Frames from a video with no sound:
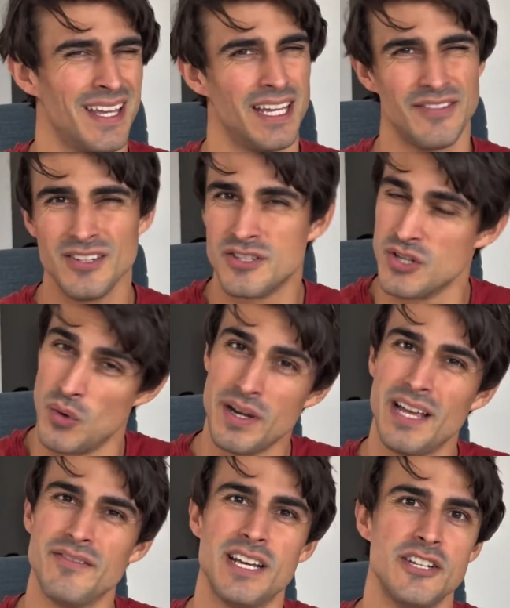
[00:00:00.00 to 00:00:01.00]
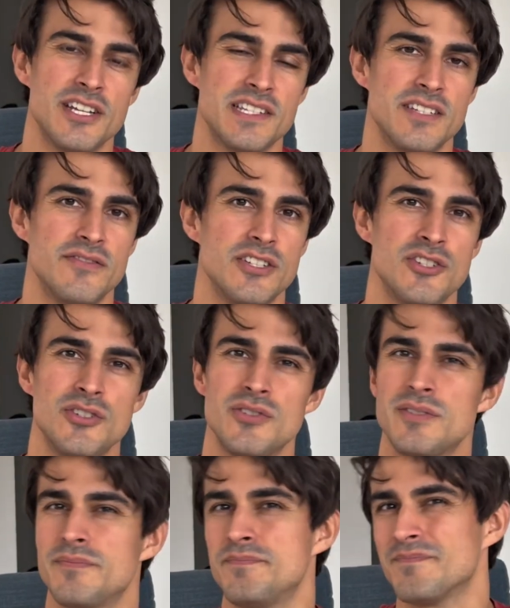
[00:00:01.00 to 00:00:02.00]
If you don't have digestive
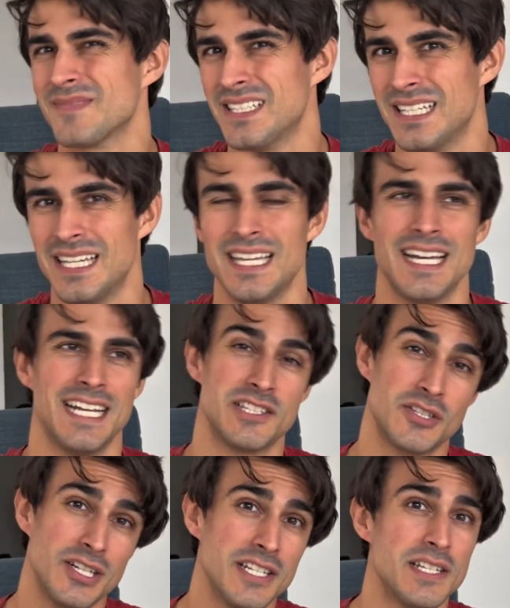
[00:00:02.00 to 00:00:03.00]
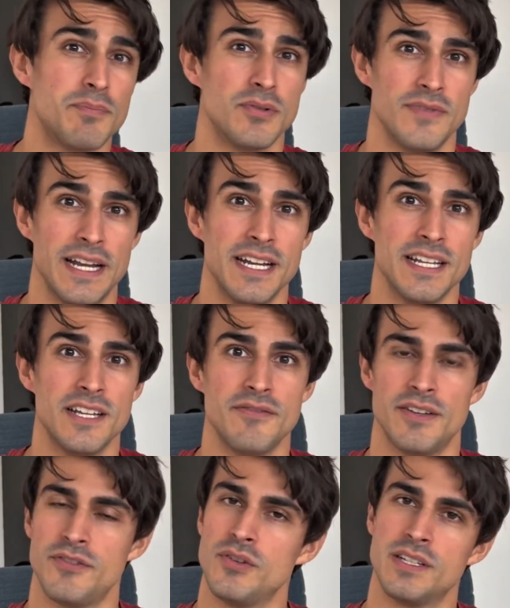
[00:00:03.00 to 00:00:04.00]
issues, it's good as a preventative.
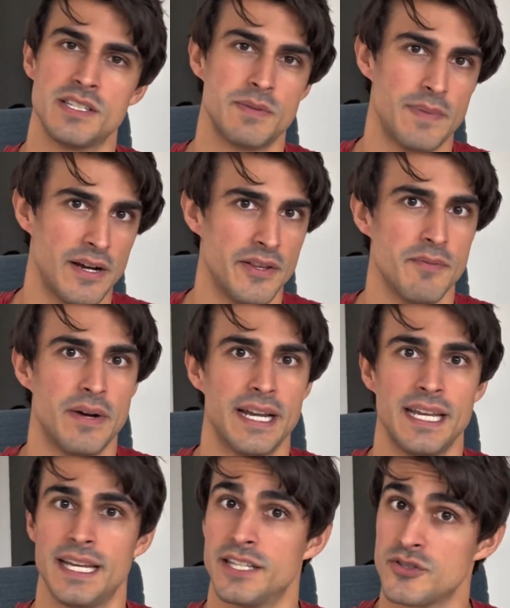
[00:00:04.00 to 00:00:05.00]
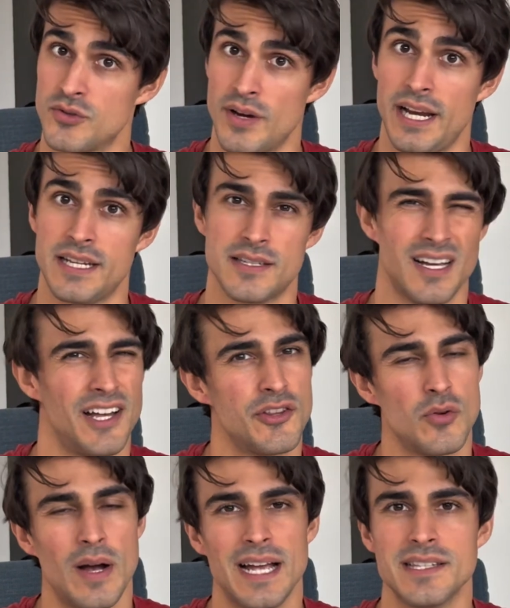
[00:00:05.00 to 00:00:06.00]
If you can spare the money, it's great.
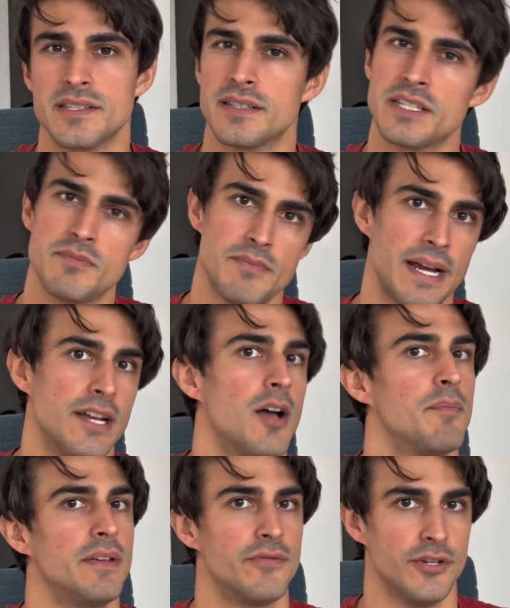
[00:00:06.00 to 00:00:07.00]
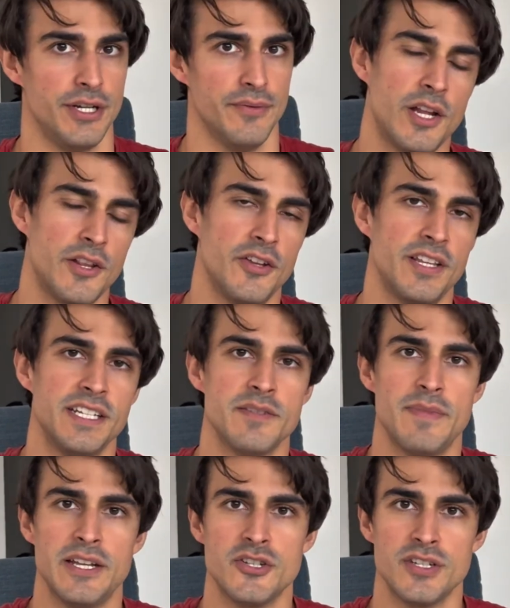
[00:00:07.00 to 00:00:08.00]
Otherwise, this might not be for you. One other thing to
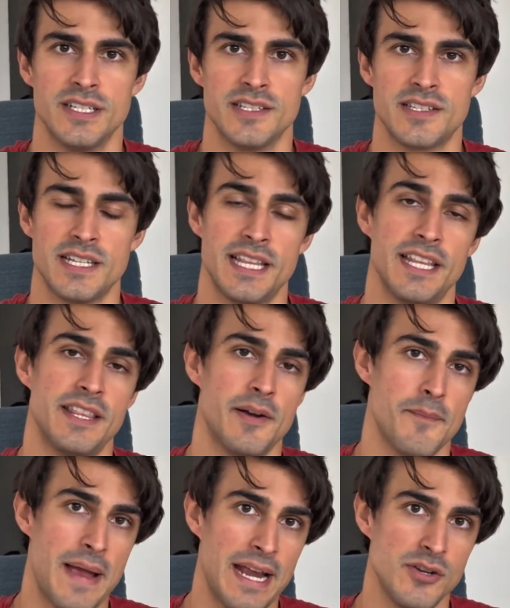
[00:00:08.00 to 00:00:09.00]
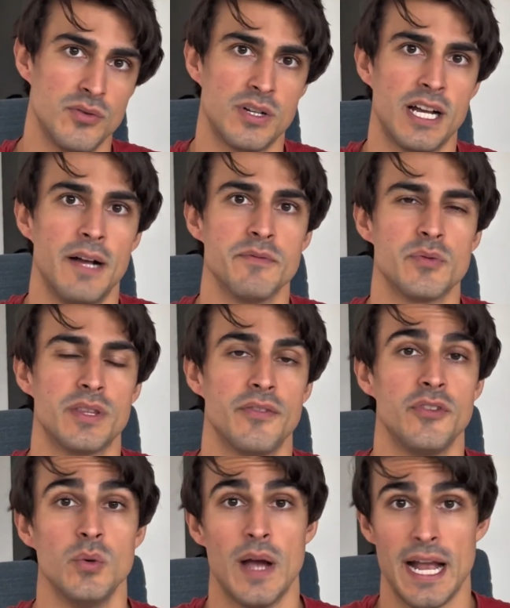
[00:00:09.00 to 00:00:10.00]
mention is that their manual comes with a
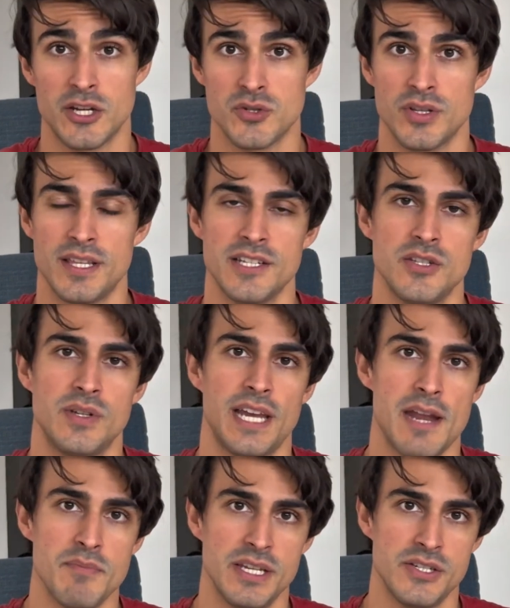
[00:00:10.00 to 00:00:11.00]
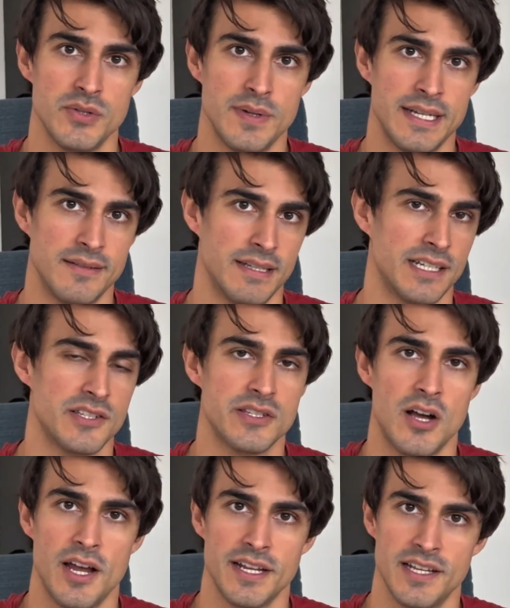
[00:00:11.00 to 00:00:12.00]
few extra things you can't be doing, like
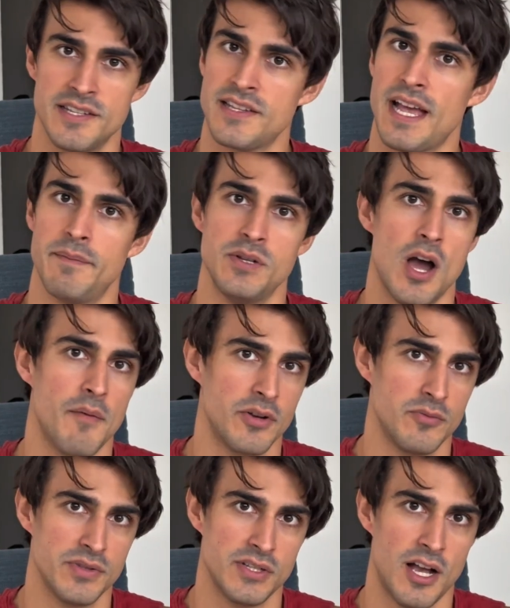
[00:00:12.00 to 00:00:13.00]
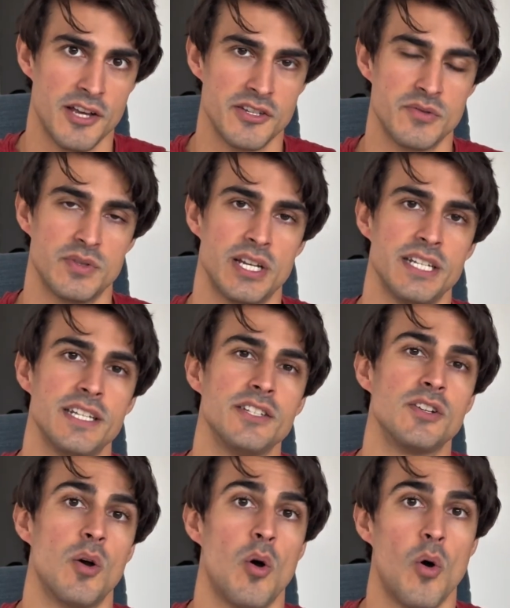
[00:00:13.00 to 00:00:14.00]
saunas, abdominal massages, which I didn't
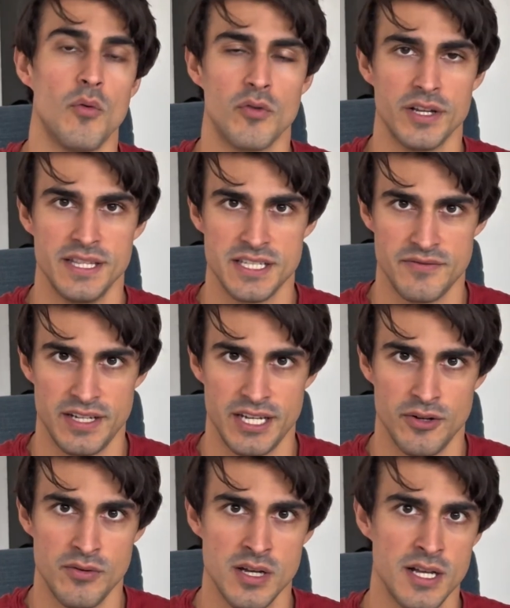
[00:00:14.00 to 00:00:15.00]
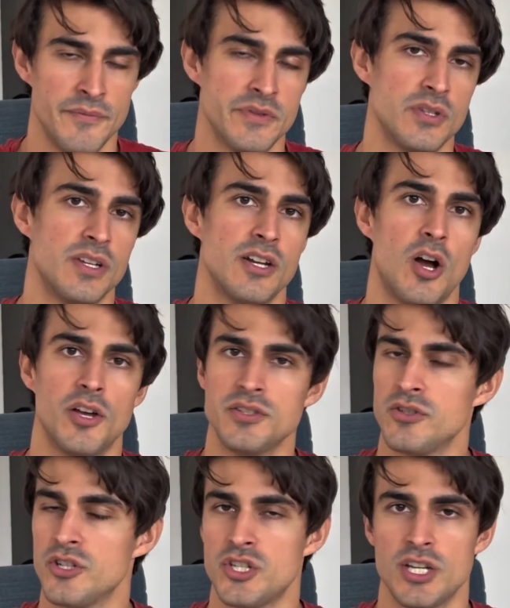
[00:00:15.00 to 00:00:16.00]
go over in this video. So you can
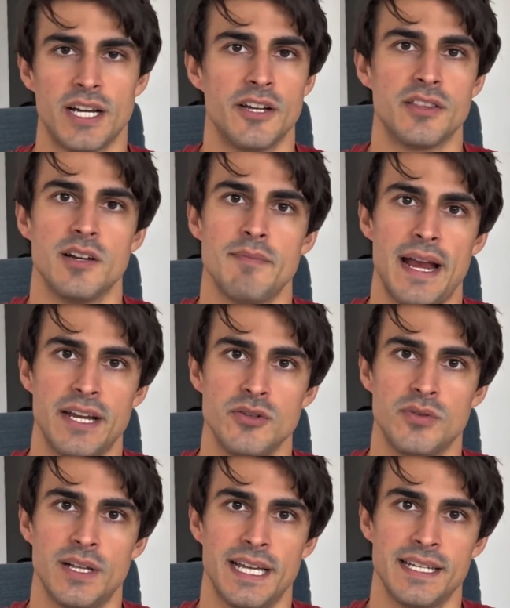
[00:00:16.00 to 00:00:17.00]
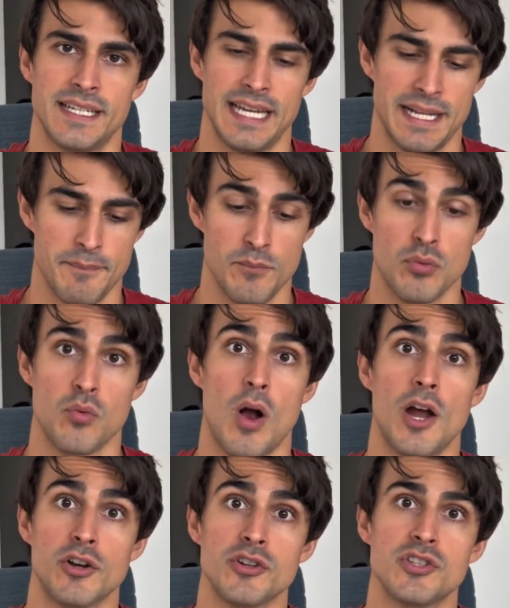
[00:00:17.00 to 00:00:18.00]
also just check out their manual and get a
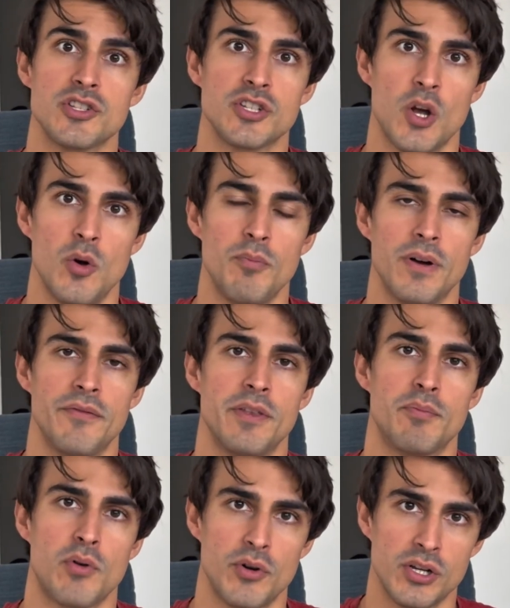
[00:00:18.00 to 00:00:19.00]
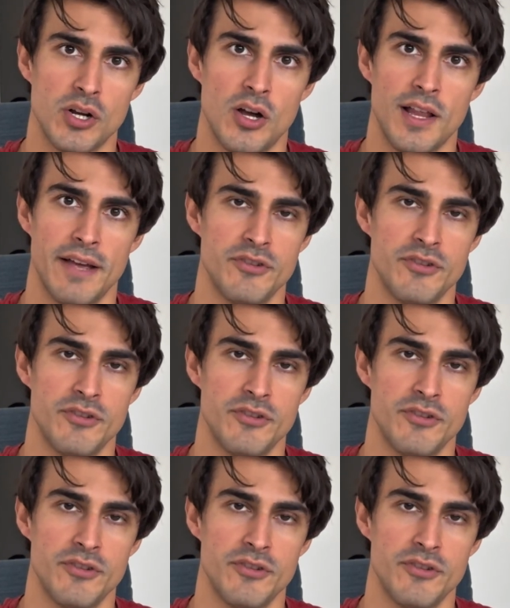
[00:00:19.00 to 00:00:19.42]
broader scope of the protocol.